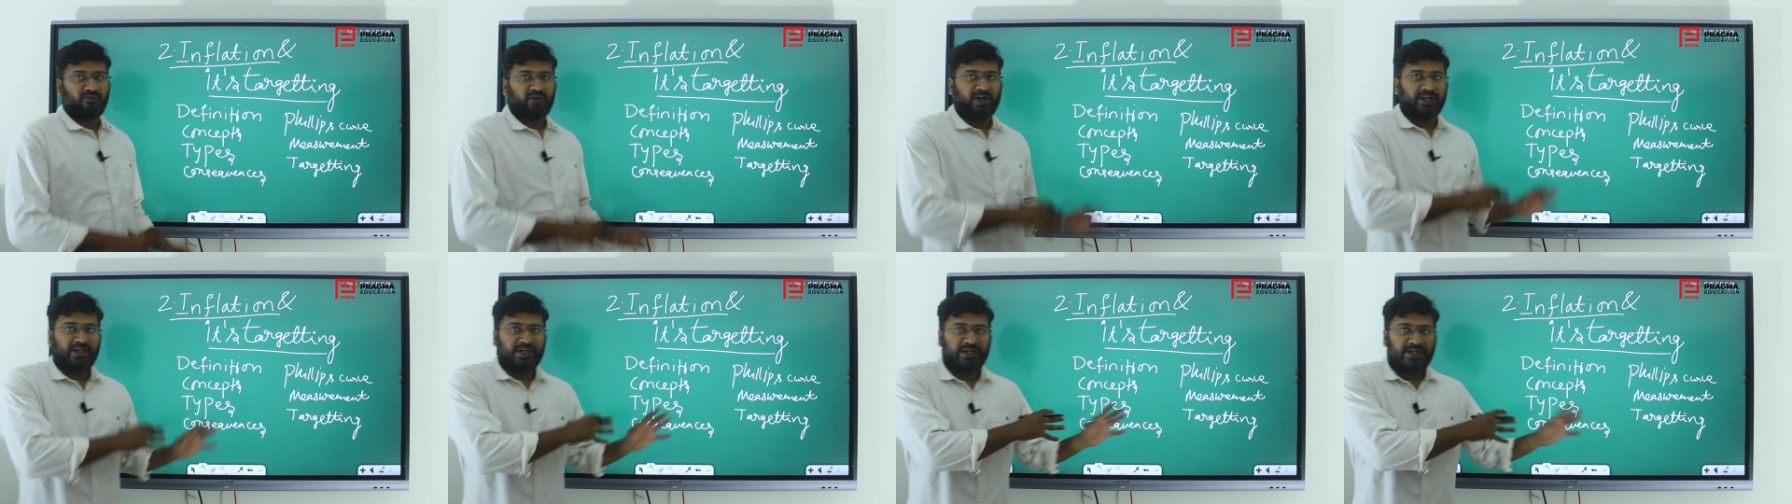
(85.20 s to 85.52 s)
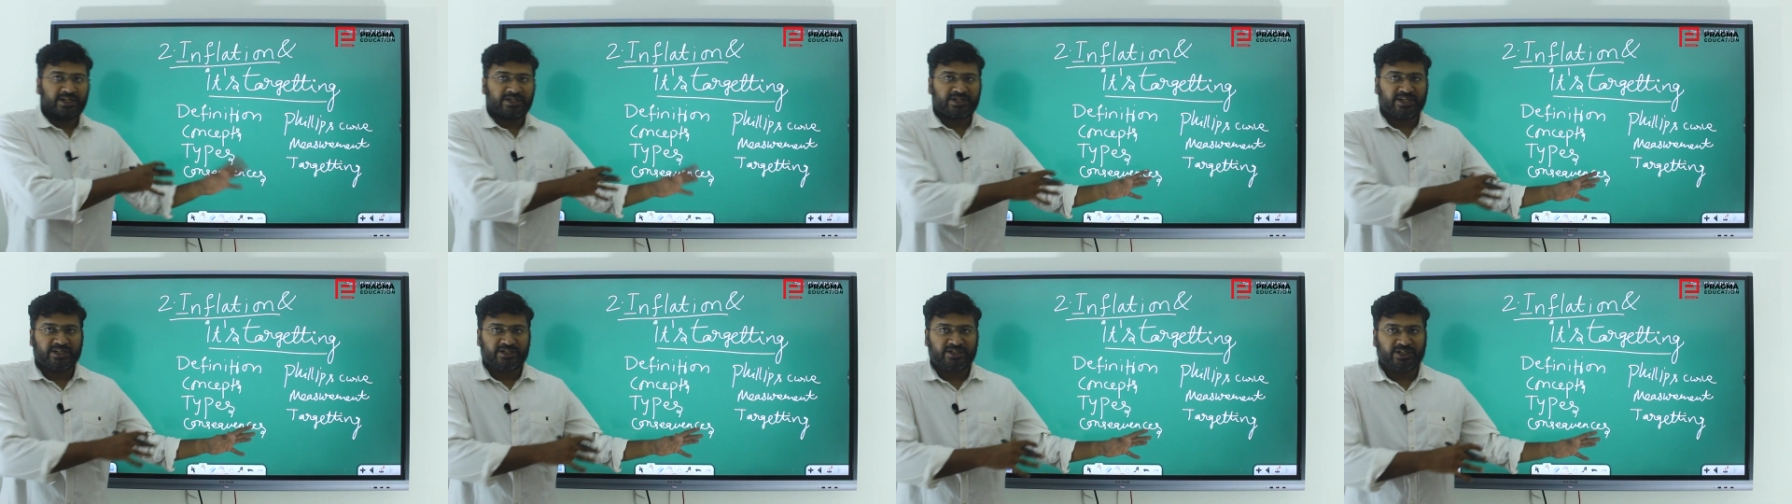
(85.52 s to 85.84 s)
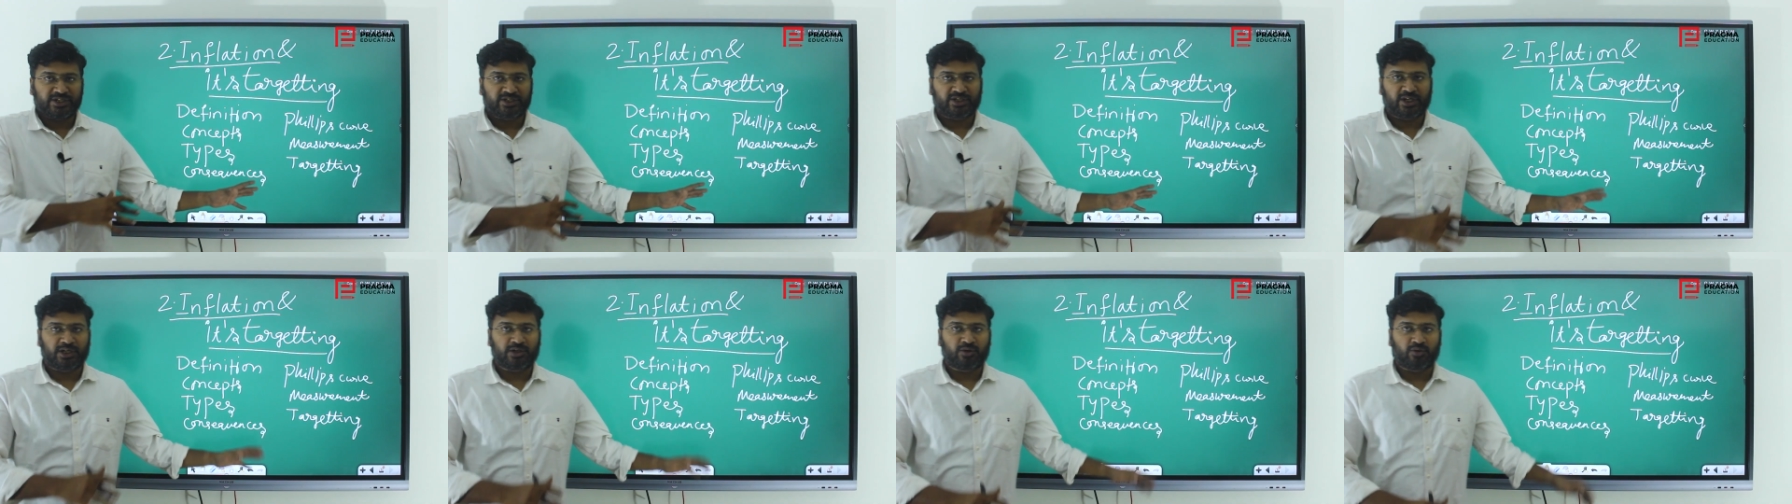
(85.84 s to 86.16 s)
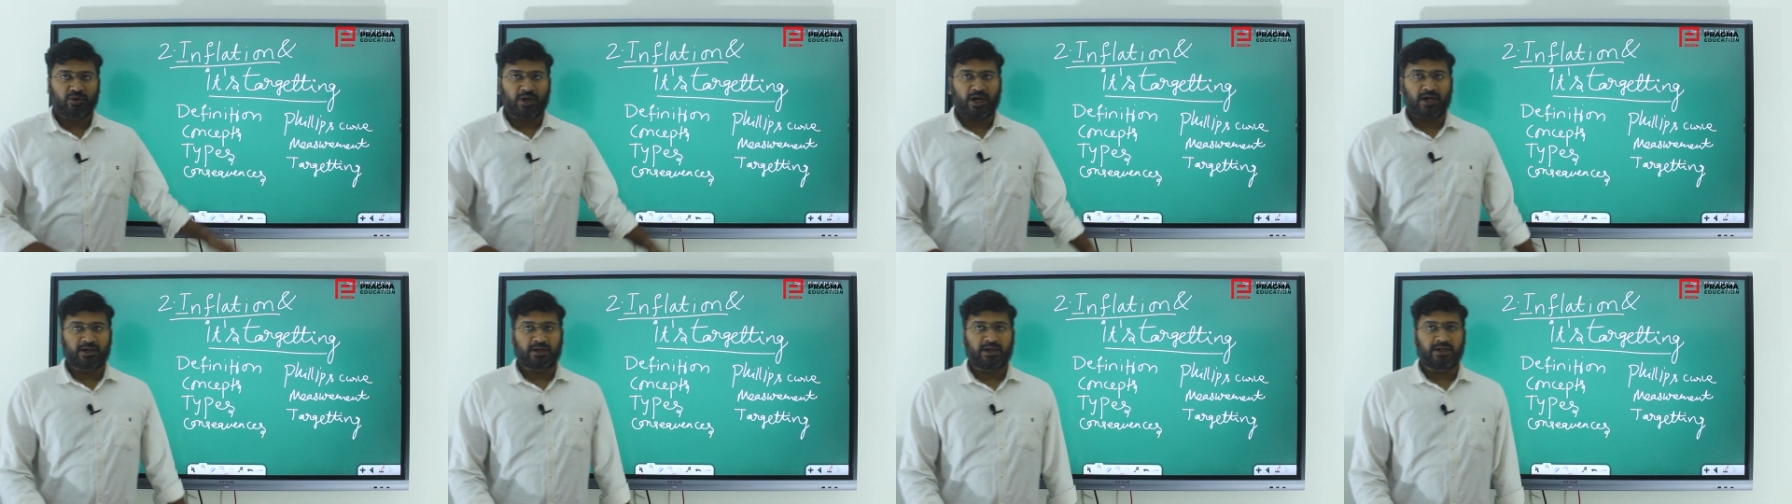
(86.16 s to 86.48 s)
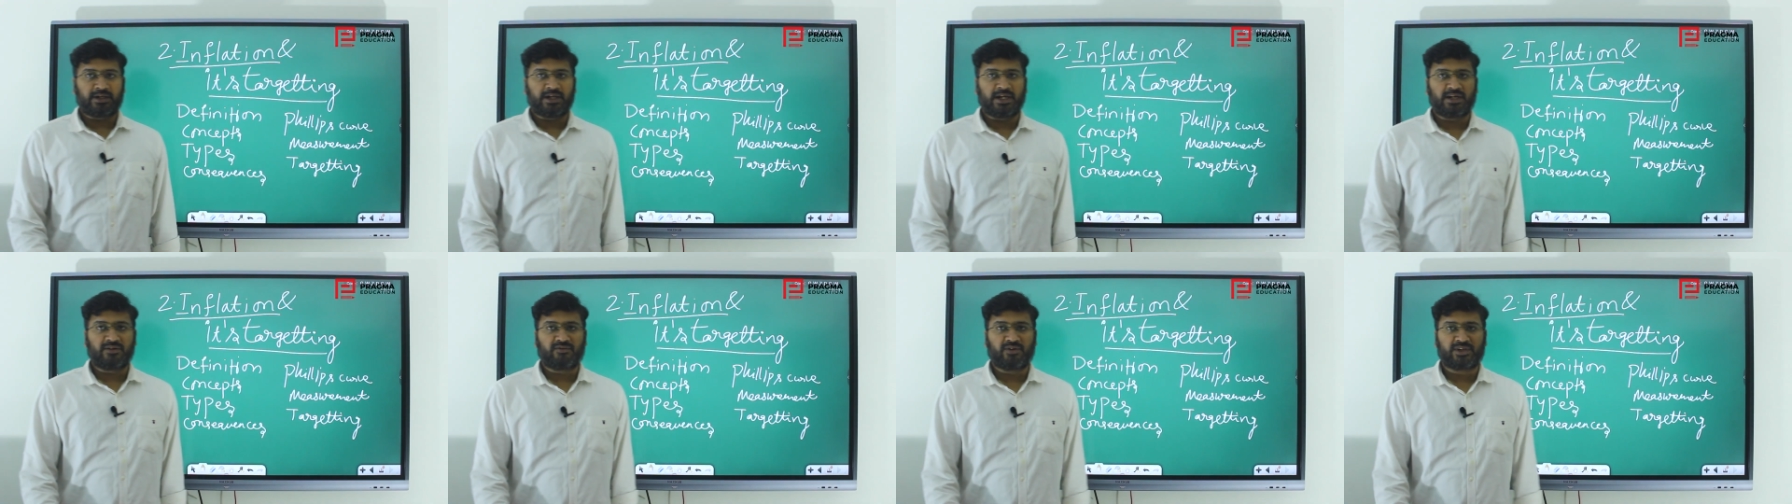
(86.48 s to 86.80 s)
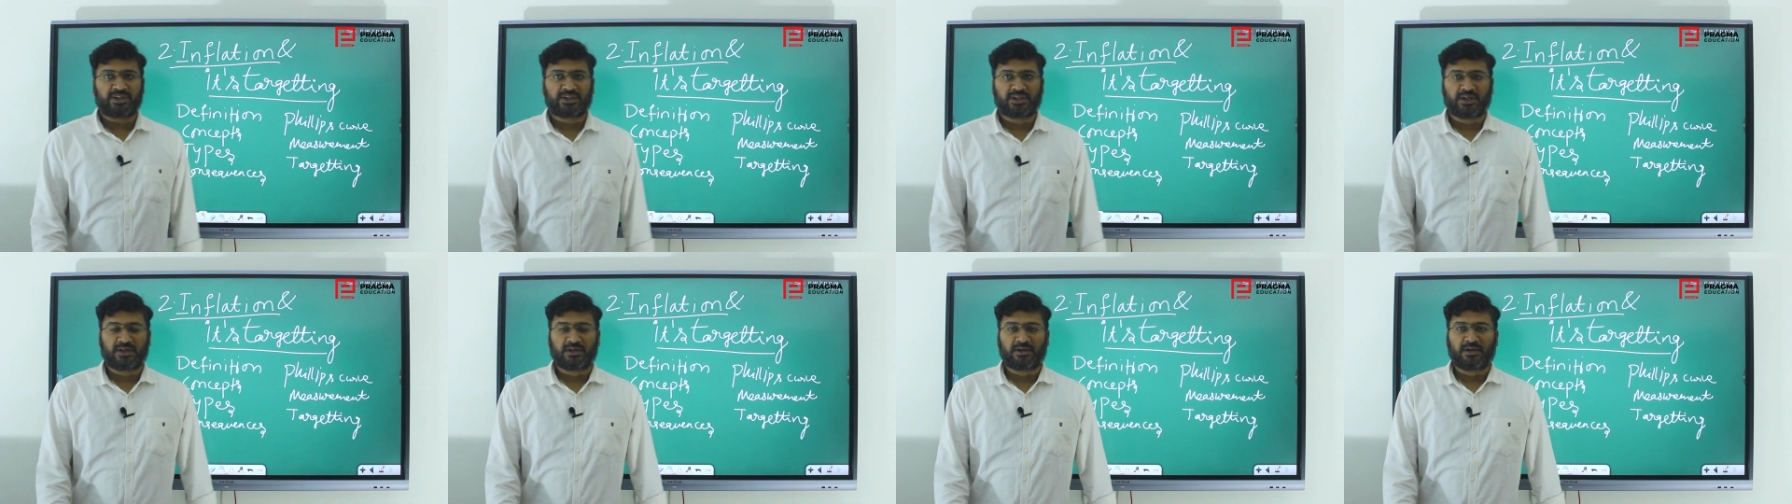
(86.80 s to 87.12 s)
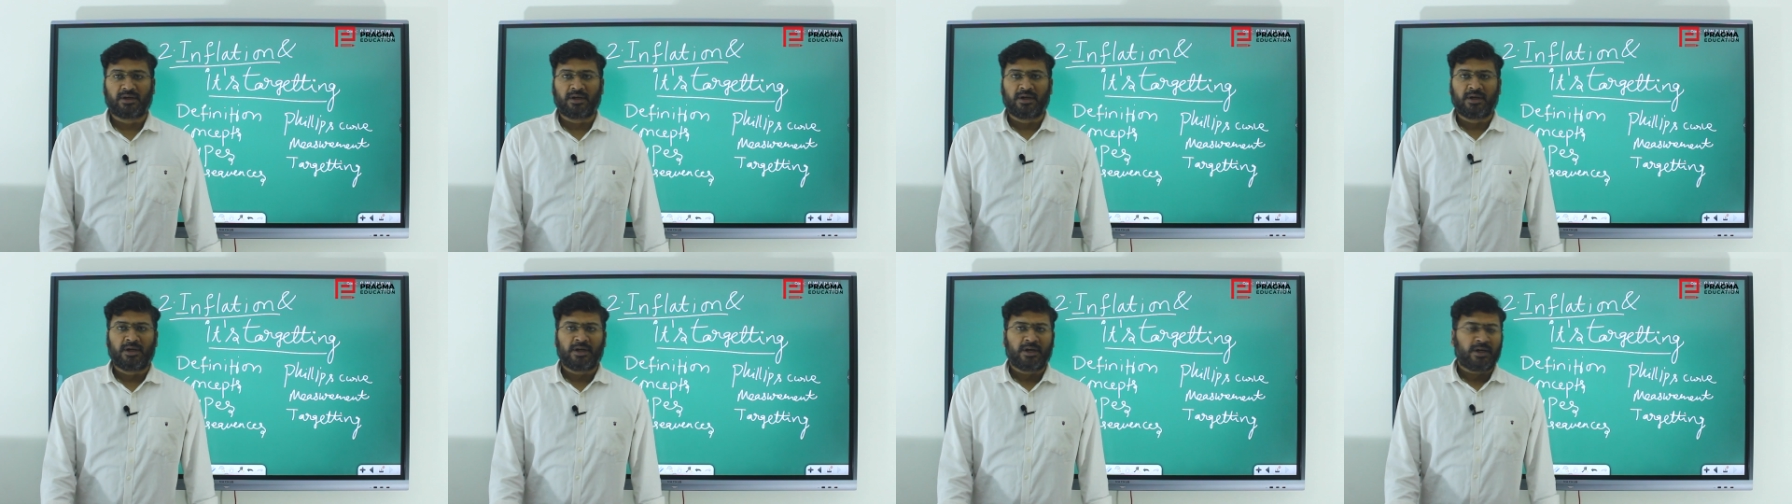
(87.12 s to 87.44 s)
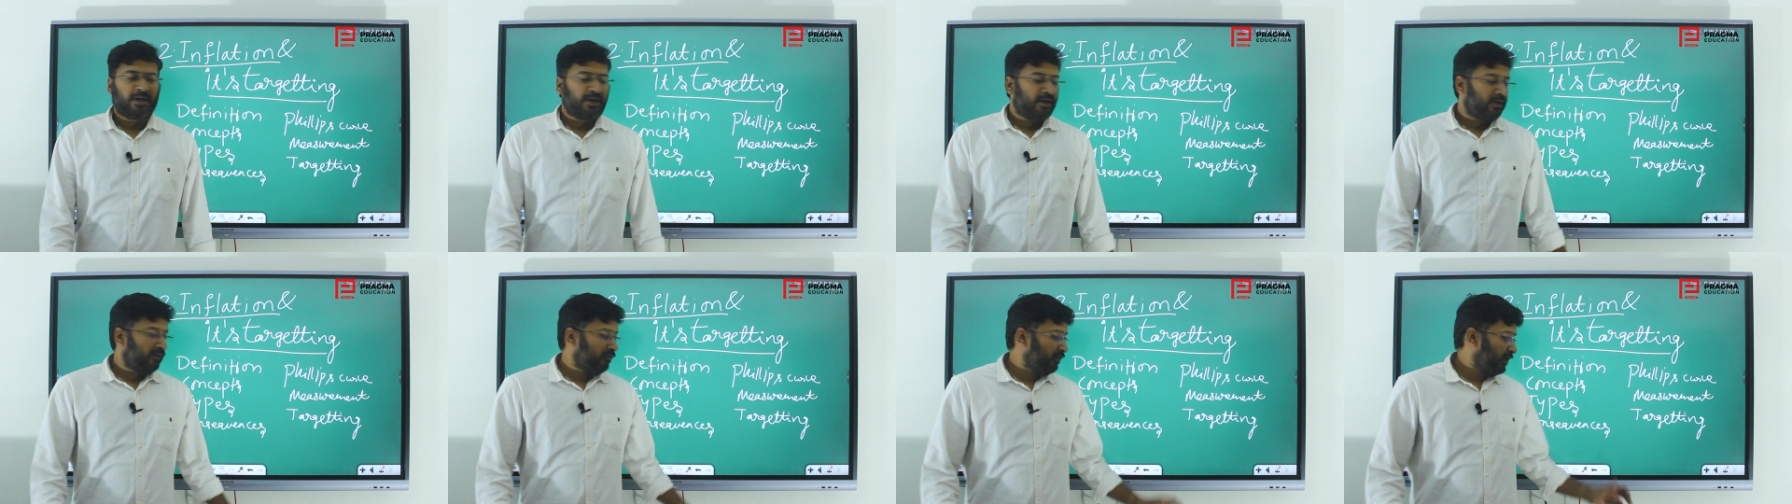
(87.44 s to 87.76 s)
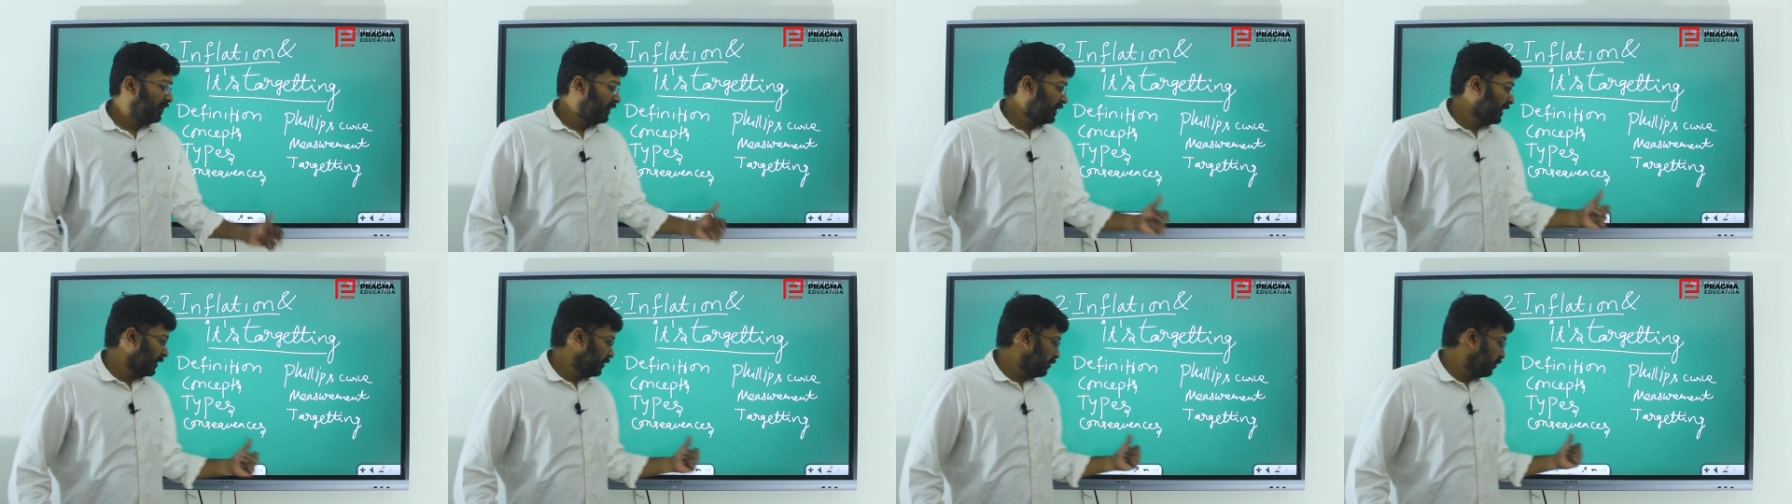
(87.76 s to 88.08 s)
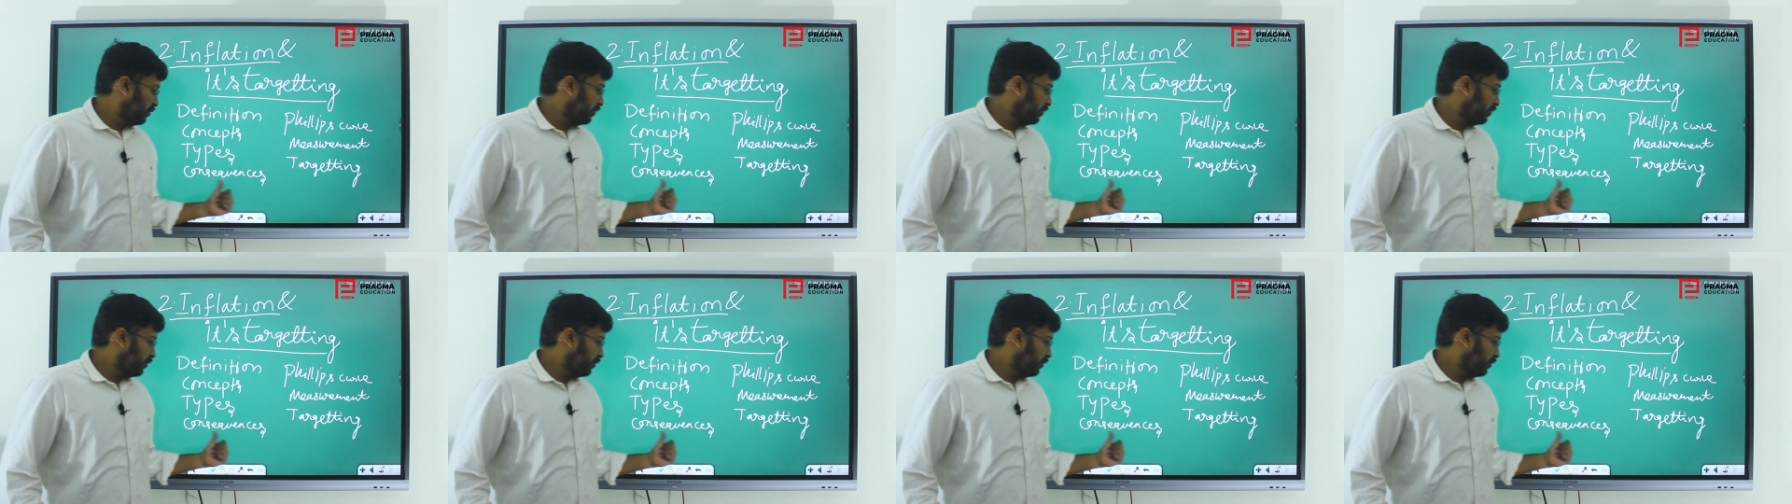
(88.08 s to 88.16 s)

Why it is essential to target the inflation, we will get to